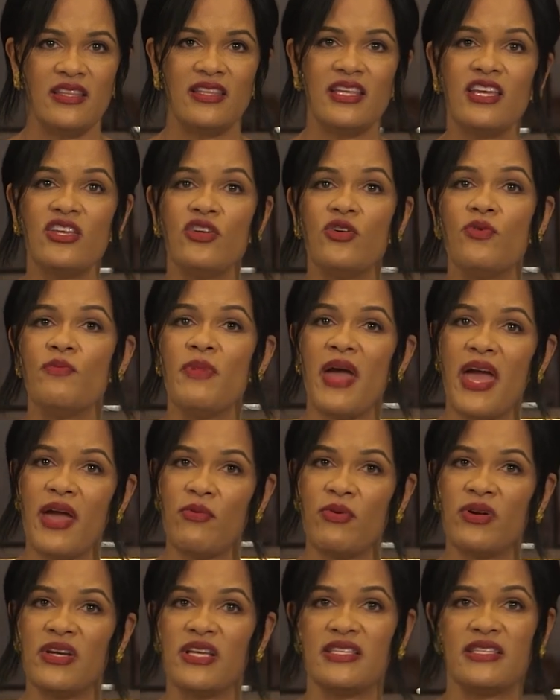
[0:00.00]
then you may
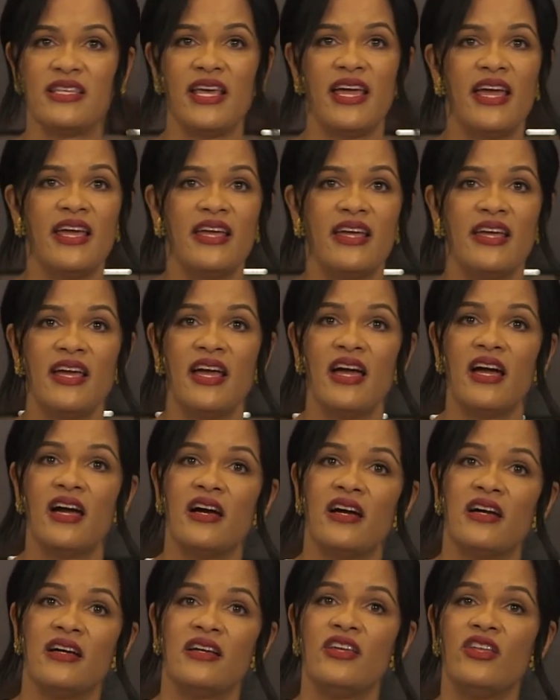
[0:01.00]
want to say,
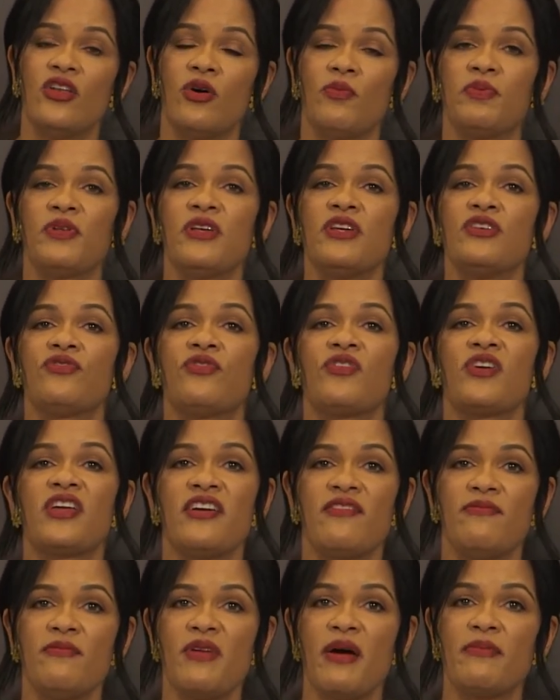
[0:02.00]
you know, please
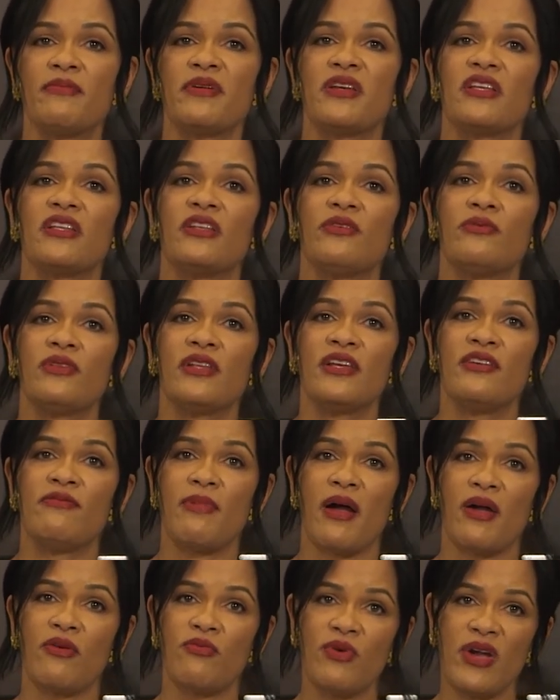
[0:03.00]
forgive me. I'm going to leave
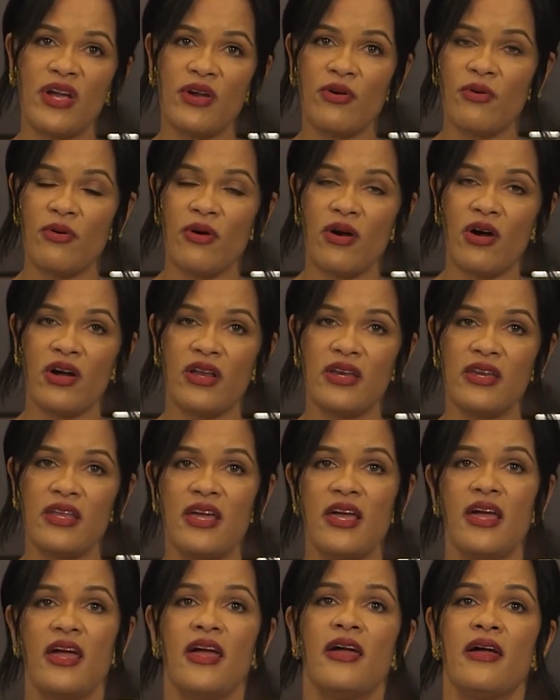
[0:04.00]
my ringer on
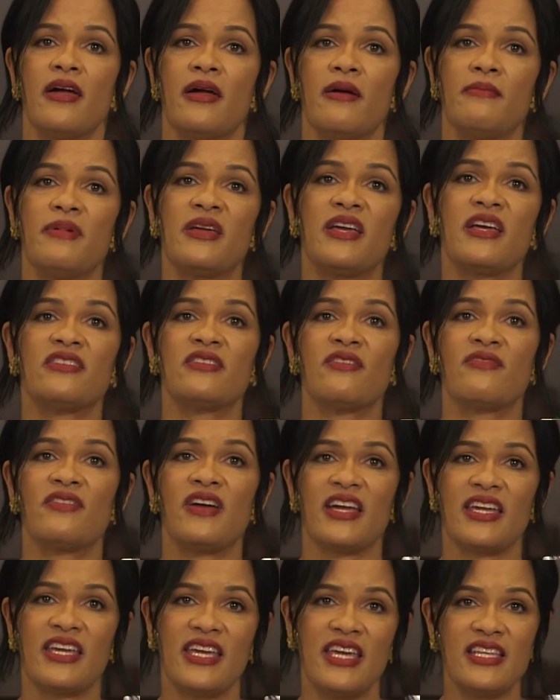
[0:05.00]
because I've
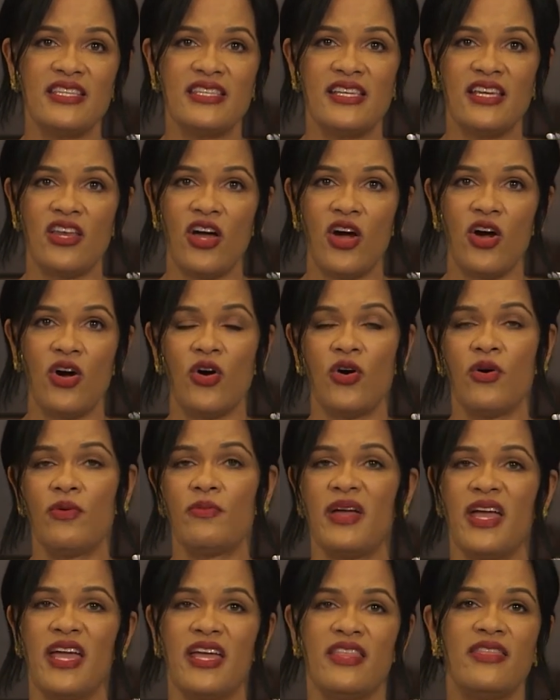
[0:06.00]
got kids at
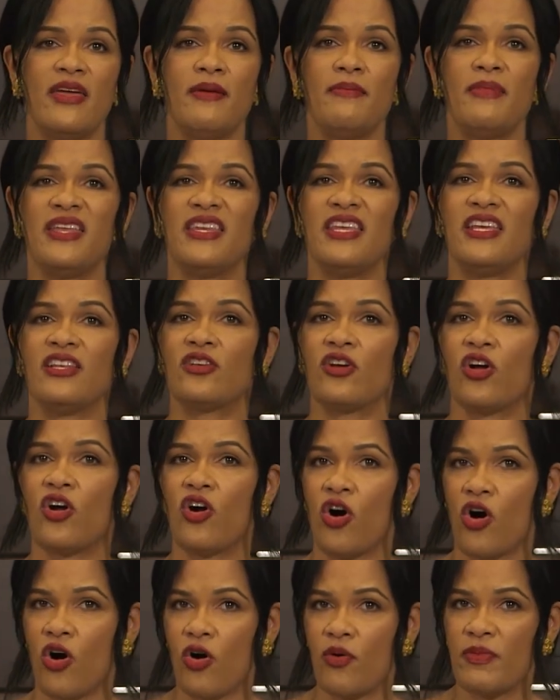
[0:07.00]
home and they may need to
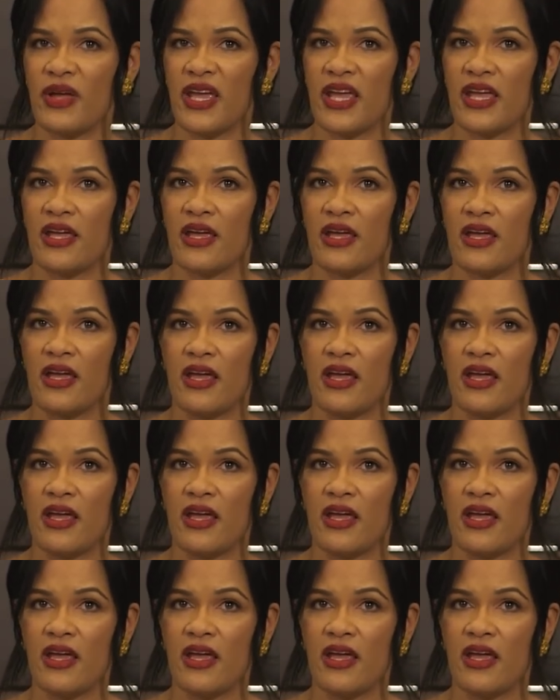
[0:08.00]
call me